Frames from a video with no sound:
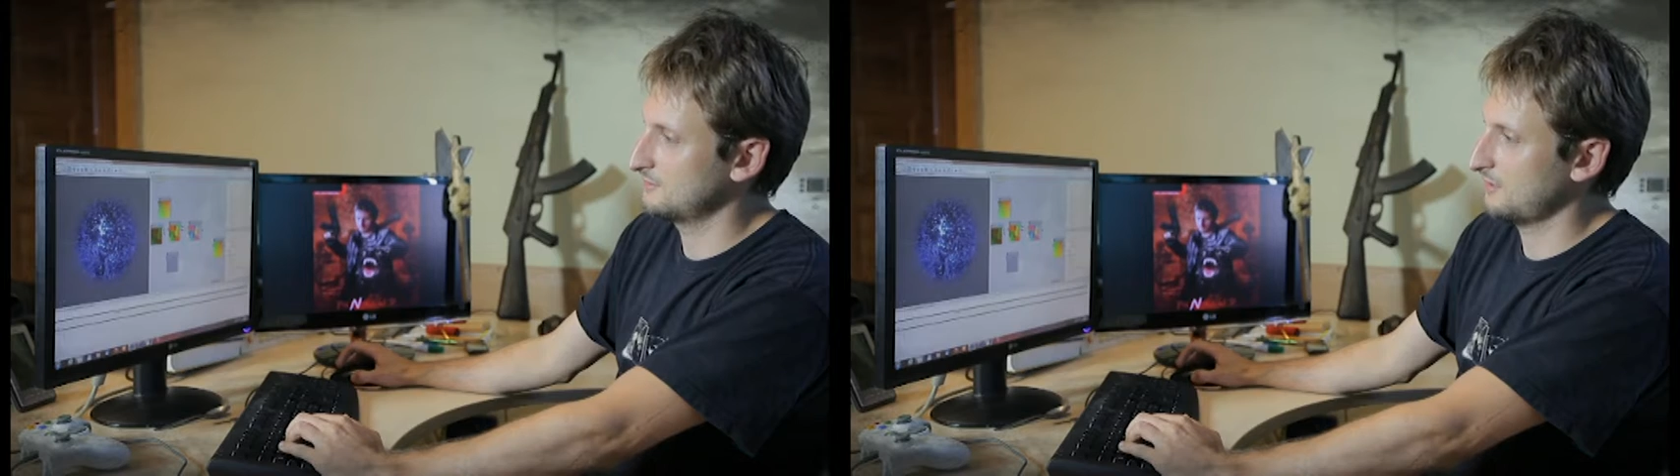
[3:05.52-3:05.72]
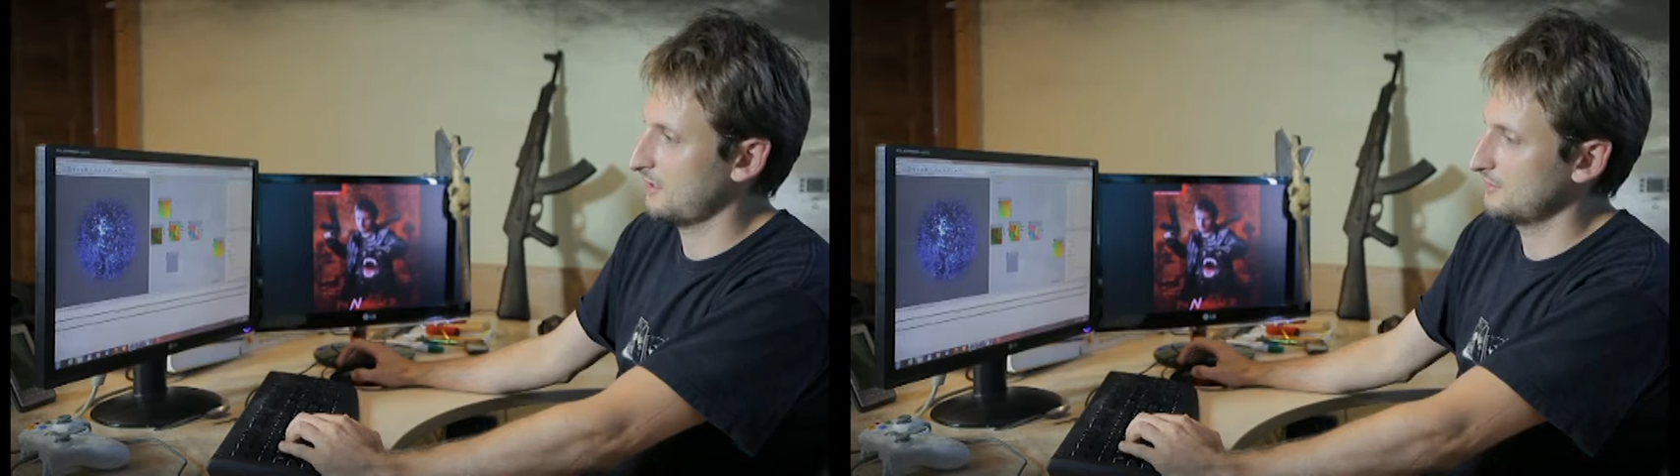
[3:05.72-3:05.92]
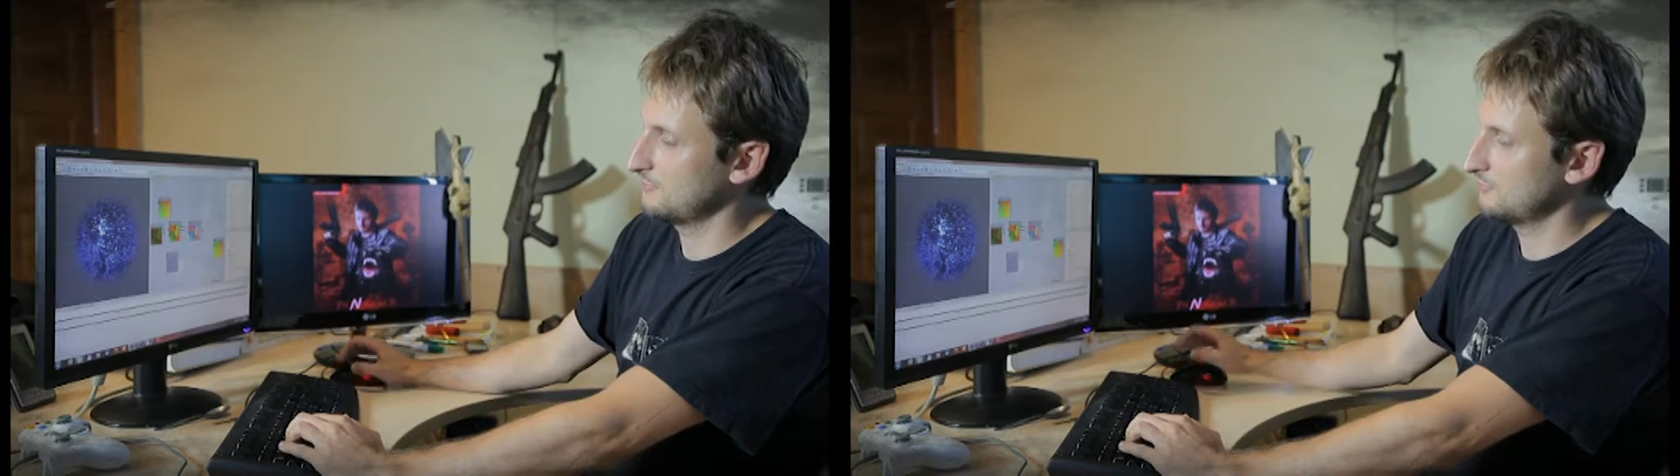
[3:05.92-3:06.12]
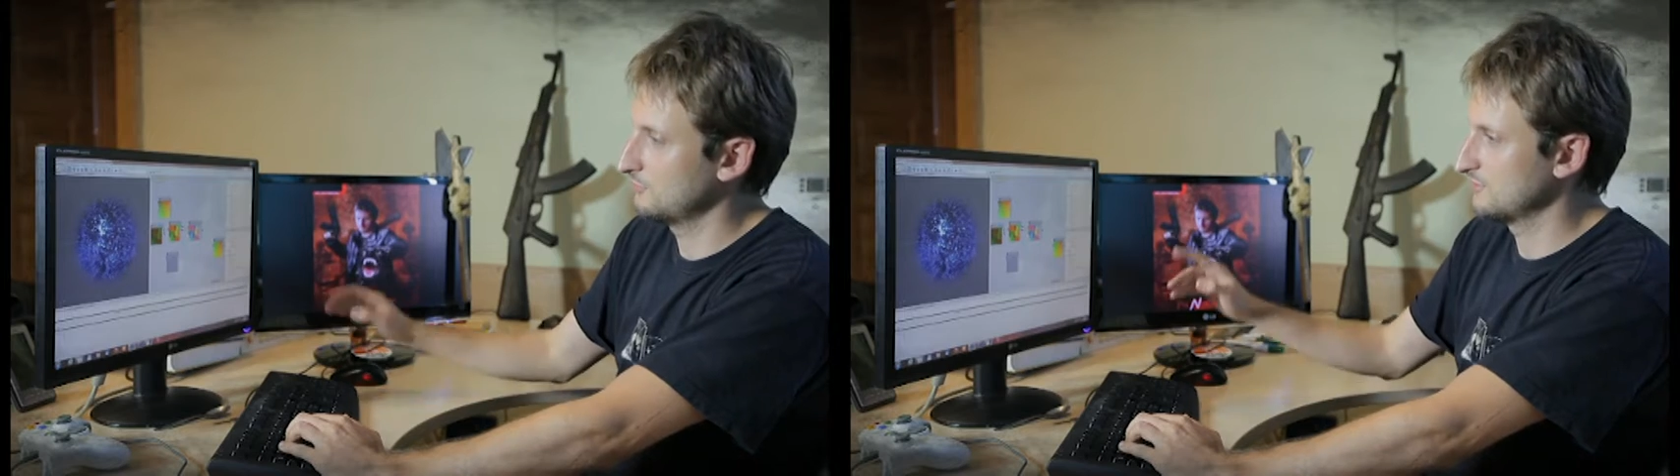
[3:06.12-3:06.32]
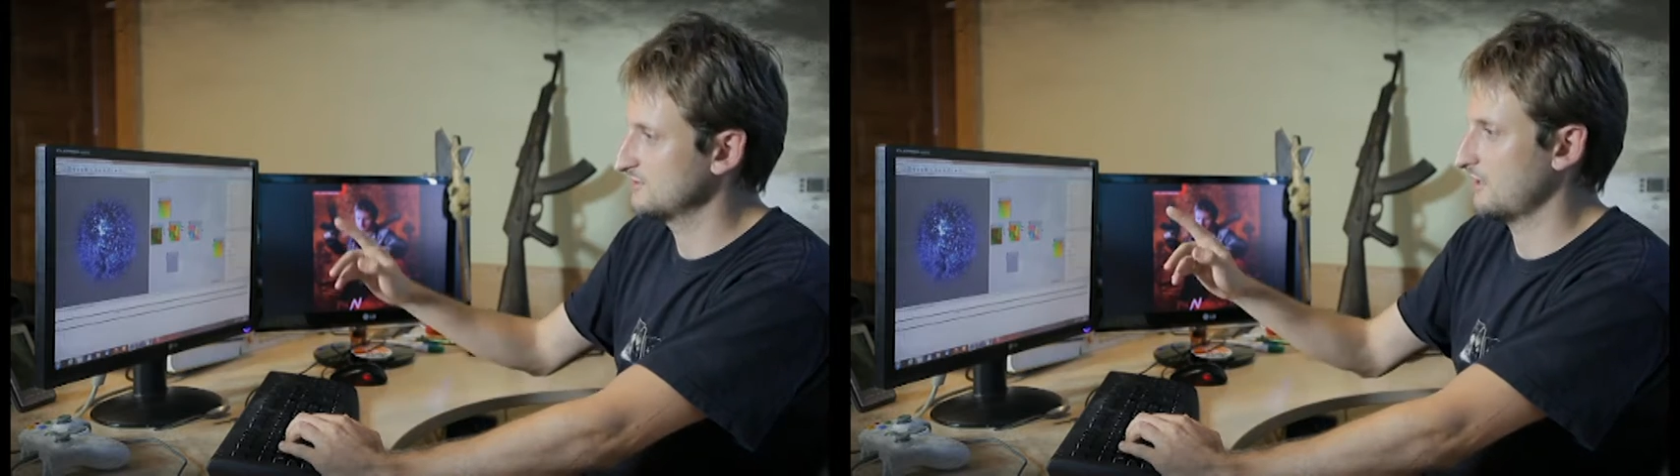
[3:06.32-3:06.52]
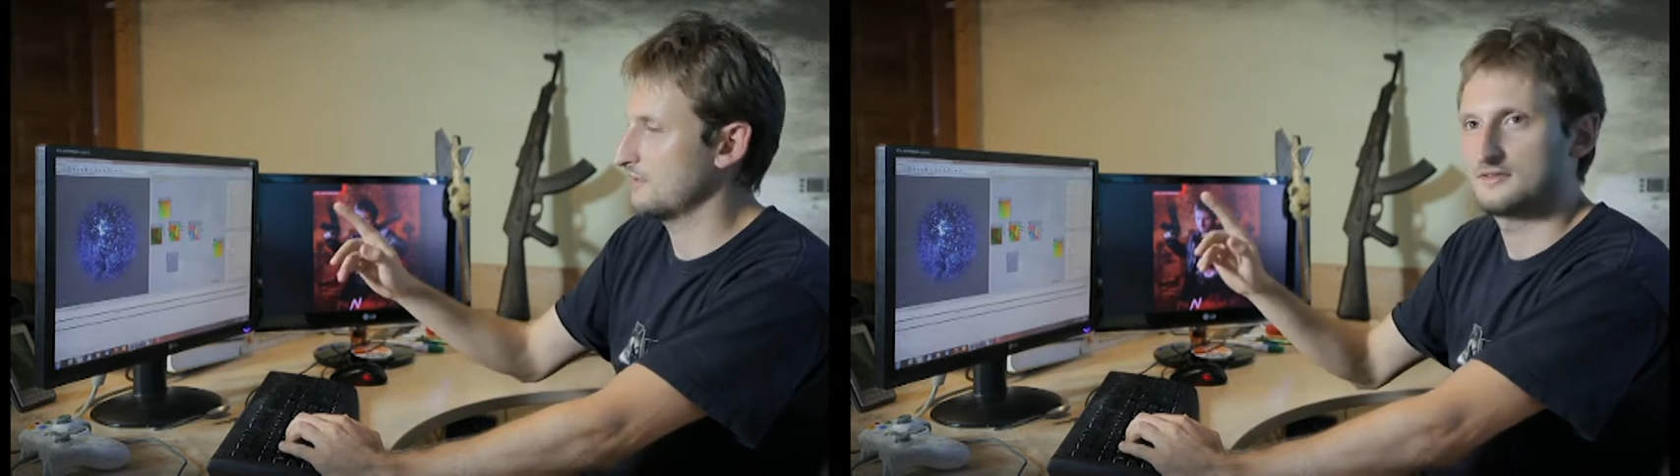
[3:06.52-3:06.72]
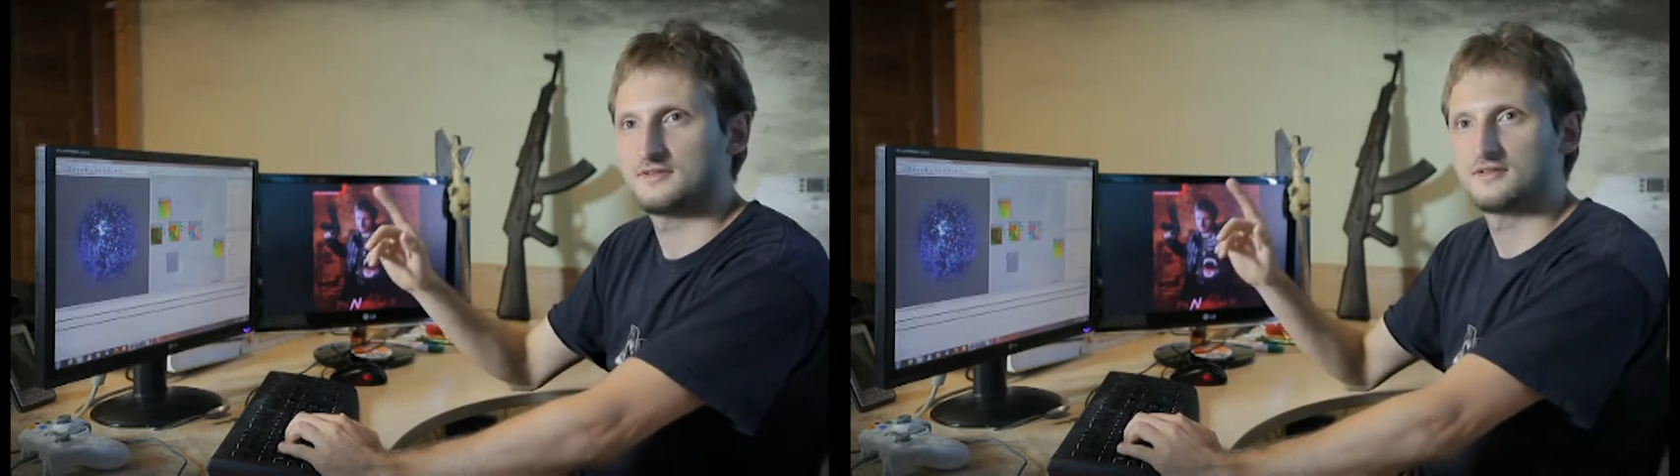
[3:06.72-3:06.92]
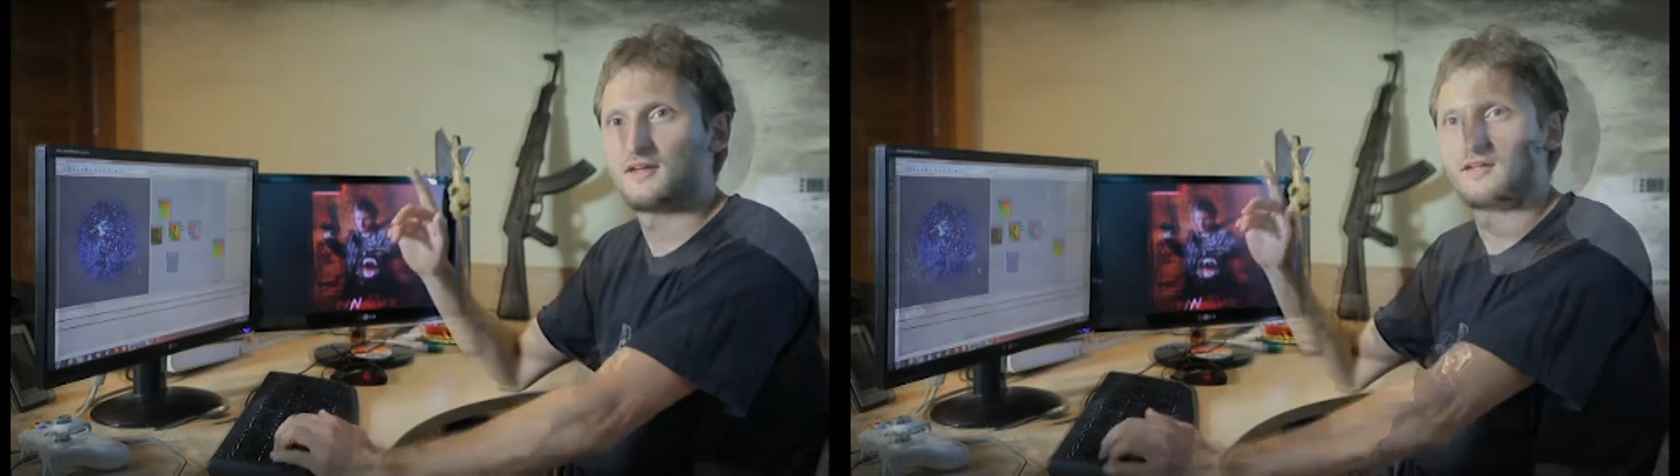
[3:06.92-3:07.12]
kind of cool stuff in
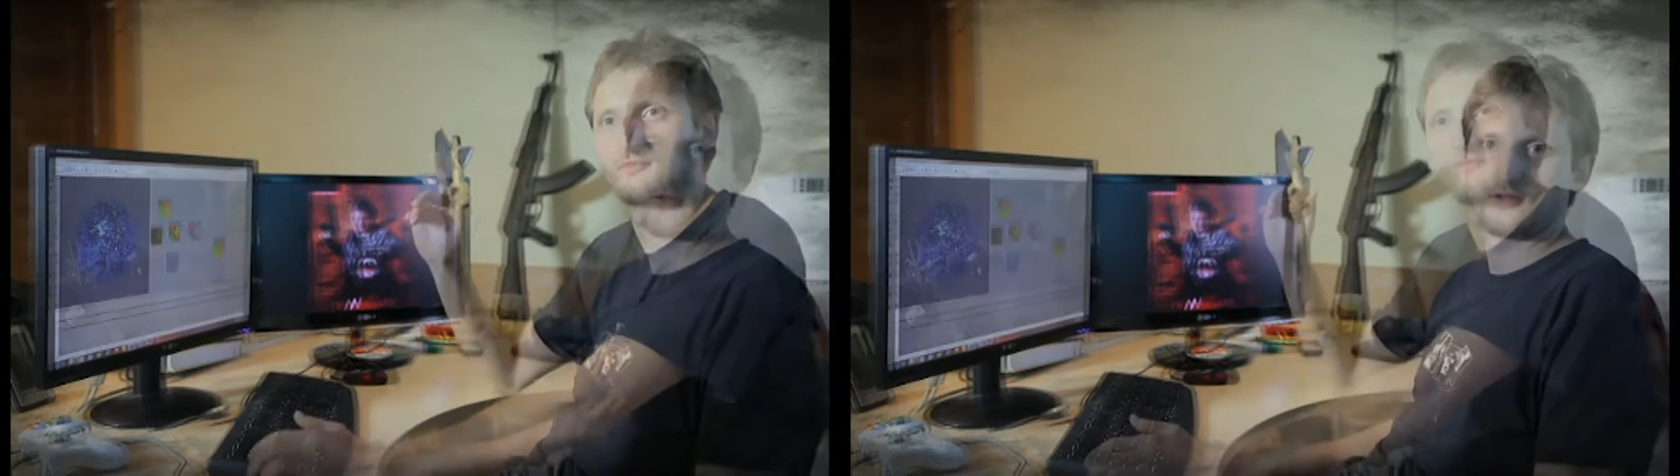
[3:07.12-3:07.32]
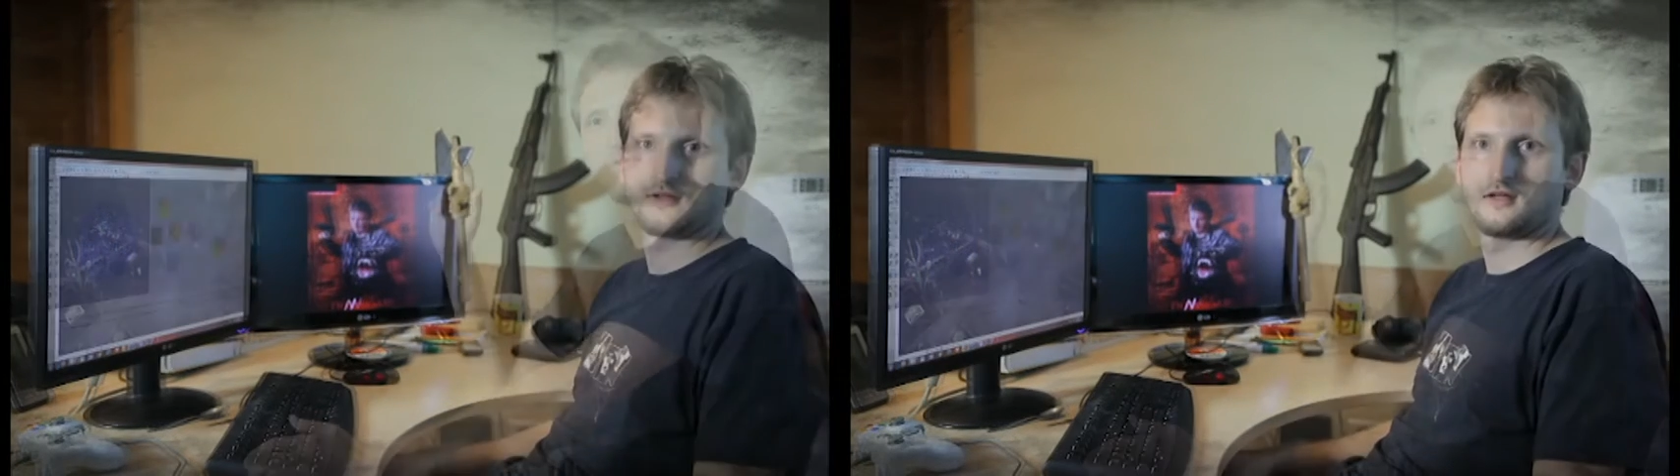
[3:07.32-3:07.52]
the game.